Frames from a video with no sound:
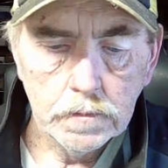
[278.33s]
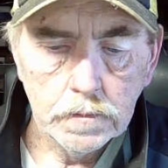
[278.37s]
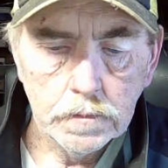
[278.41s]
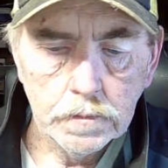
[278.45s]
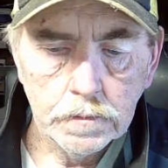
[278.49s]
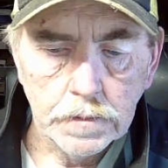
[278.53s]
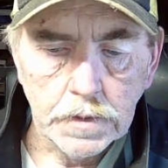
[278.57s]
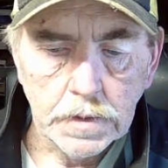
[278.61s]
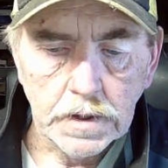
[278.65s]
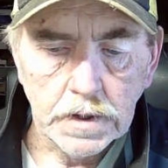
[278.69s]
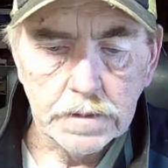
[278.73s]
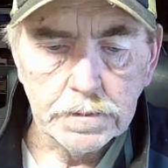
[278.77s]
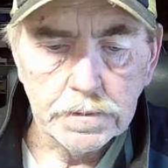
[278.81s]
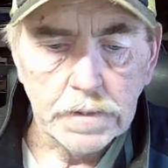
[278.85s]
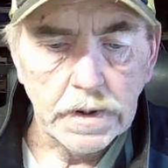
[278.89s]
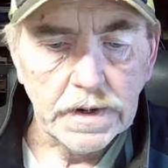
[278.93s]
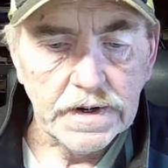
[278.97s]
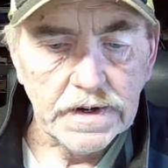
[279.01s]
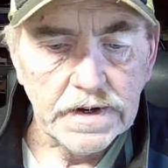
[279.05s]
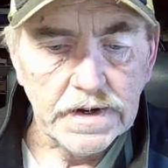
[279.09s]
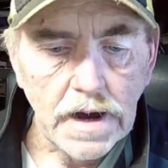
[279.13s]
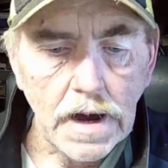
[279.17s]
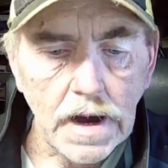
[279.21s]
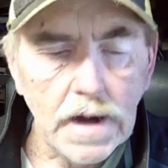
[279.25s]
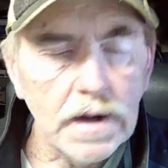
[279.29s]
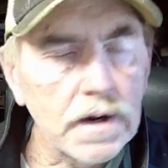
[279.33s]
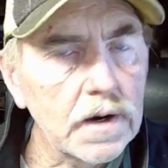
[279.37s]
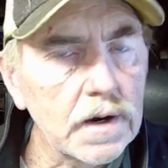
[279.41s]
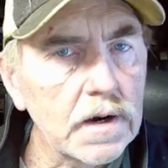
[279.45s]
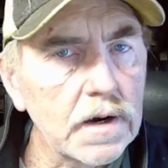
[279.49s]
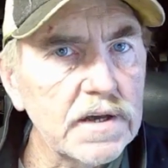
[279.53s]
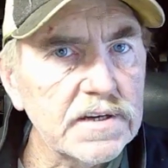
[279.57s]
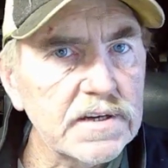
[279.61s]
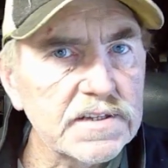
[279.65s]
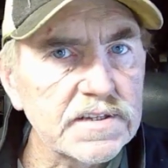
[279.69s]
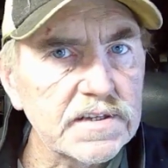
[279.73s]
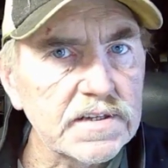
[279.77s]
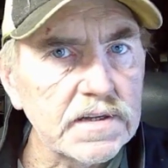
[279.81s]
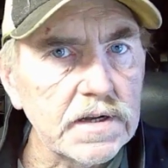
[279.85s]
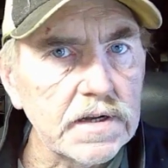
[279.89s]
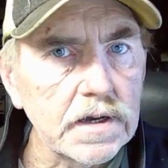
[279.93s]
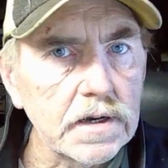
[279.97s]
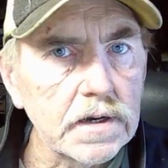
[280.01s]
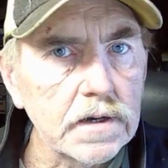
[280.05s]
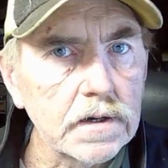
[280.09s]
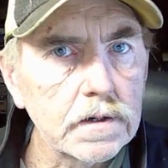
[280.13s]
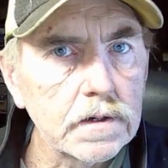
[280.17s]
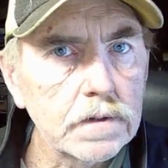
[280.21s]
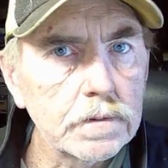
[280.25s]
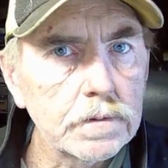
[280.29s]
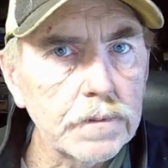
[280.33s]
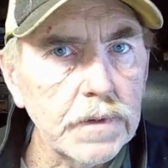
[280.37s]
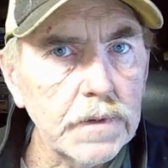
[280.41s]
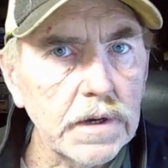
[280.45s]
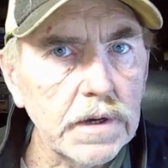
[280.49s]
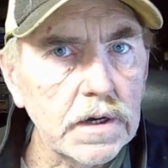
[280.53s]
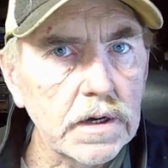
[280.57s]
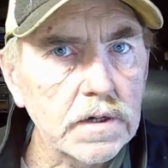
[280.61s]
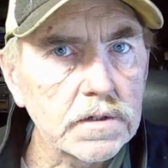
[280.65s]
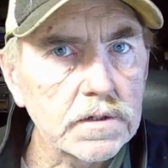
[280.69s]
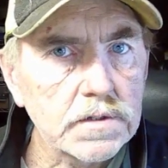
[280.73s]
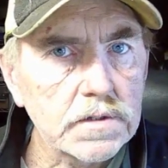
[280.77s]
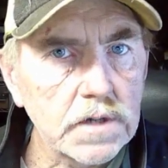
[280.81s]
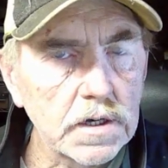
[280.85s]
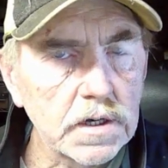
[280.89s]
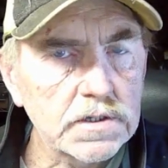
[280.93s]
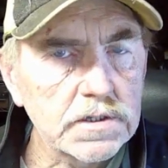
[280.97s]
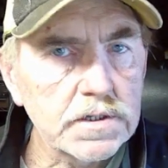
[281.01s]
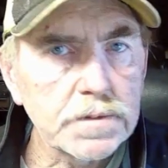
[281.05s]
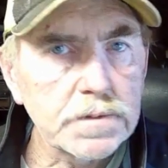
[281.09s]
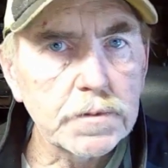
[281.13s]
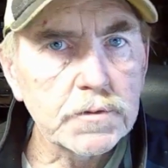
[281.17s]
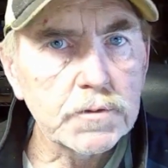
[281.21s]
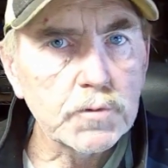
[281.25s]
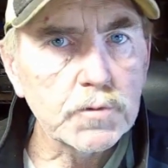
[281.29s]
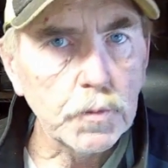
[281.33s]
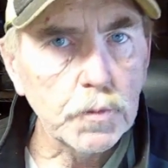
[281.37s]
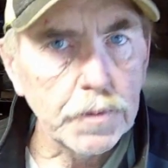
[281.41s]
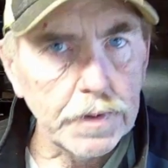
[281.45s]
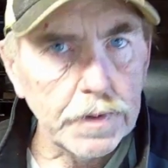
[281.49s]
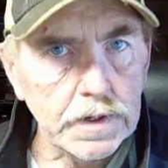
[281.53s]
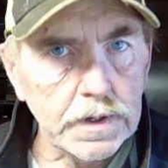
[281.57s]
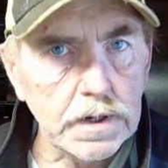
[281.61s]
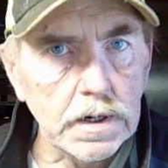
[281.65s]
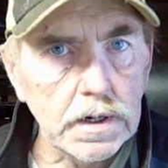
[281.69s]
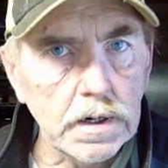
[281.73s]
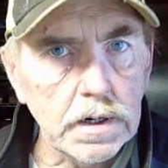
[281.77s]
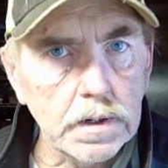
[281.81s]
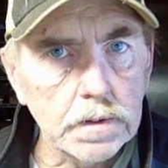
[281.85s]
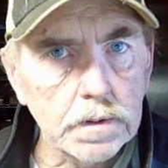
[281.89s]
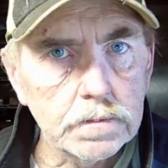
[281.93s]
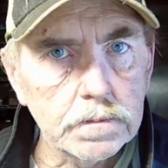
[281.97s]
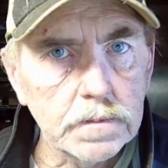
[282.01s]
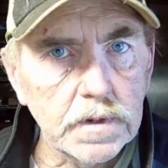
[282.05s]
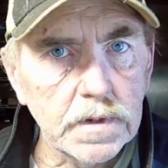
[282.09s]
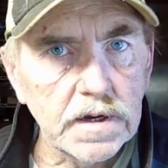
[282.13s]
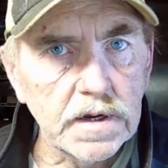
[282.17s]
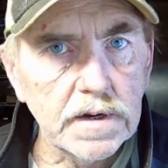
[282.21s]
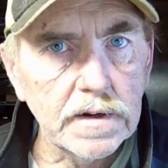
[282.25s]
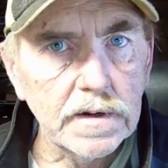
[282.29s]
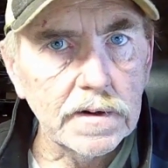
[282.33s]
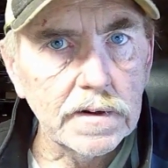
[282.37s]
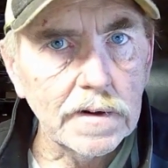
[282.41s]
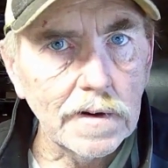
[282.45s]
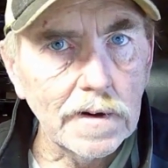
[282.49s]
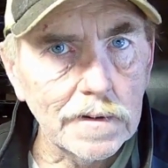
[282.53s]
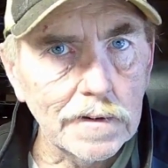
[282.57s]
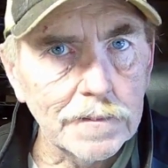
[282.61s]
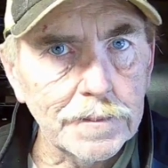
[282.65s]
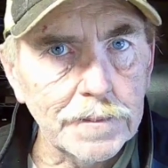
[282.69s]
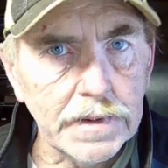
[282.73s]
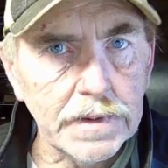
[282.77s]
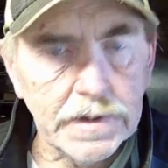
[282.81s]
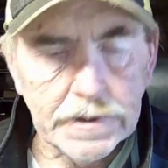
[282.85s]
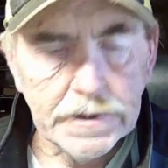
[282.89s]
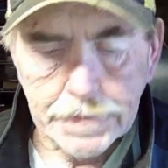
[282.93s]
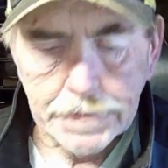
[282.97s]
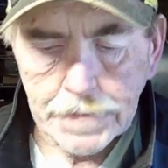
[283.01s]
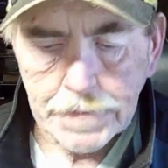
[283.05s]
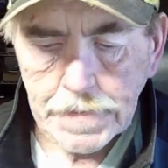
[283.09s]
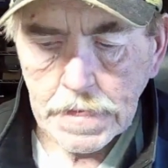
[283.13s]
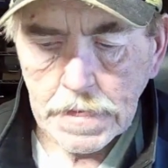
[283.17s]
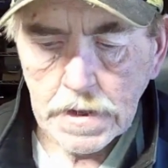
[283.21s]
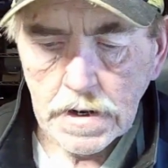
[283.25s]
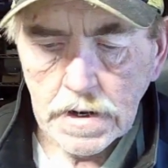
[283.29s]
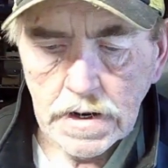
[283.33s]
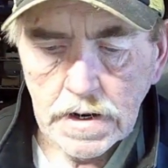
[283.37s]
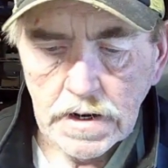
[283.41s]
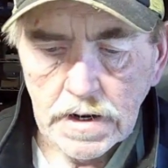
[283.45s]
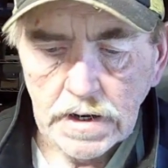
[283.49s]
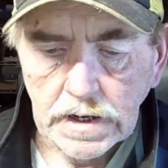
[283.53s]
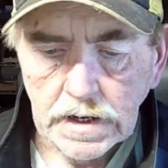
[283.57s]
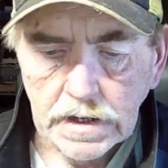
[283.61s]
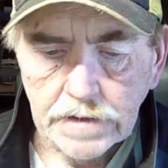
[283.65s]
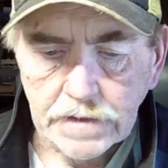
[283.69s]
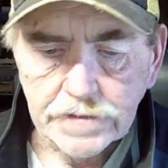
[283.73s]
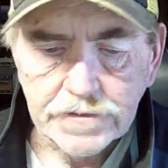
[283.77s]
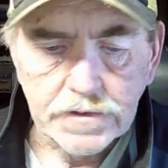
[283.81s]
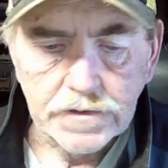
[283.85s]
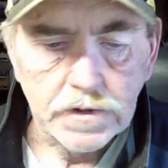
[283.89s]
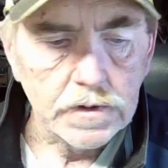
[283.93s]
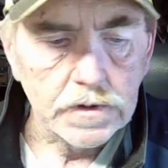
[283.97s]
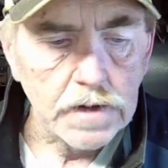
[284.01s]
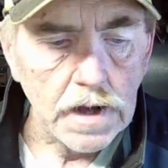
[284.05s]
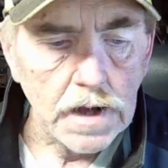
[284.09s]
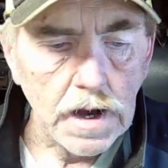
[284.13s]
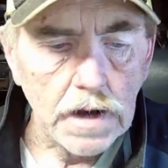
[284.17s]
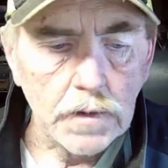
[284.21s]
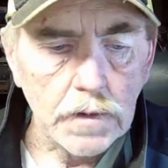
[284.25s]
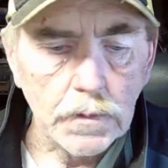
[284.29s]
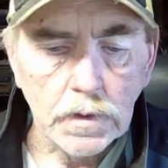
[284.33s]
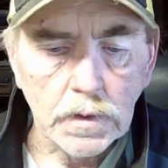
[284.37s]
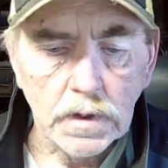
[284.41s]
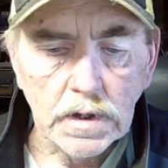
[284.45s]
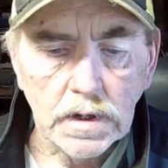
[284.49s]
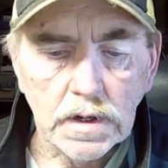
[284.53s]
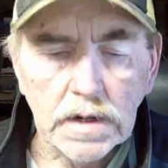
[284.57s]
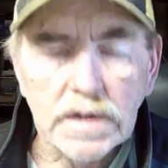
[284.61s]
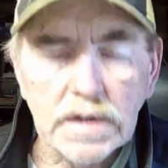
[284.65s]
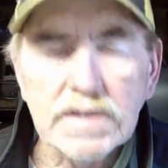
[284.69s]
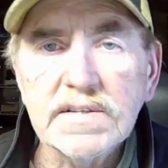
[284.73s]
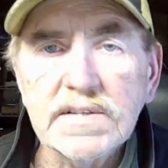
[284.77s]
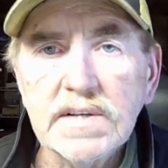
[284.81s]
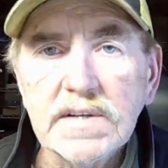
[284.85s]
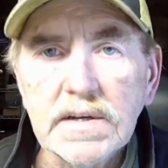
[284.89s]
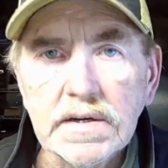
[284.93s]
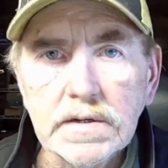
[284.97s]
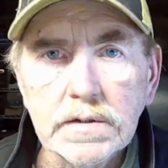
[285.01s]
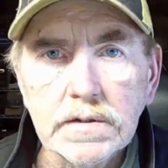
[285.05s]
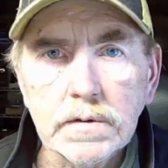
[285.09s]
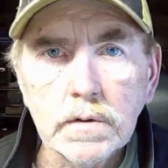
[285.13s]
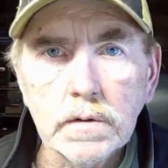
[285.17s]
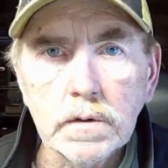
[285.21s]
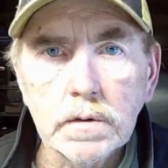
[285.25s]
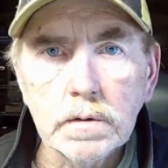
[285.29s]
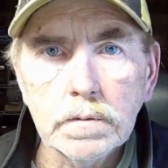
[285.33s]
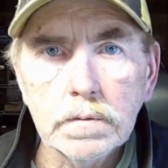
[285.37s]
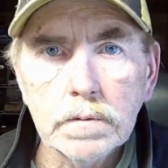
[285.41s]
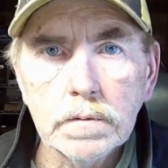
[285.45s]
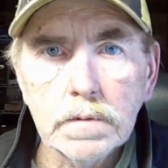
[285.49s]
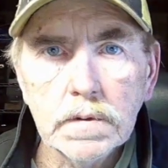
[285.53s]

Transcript: But by not listening, because customers will pick up in a heartbeat if you're not really listening to them.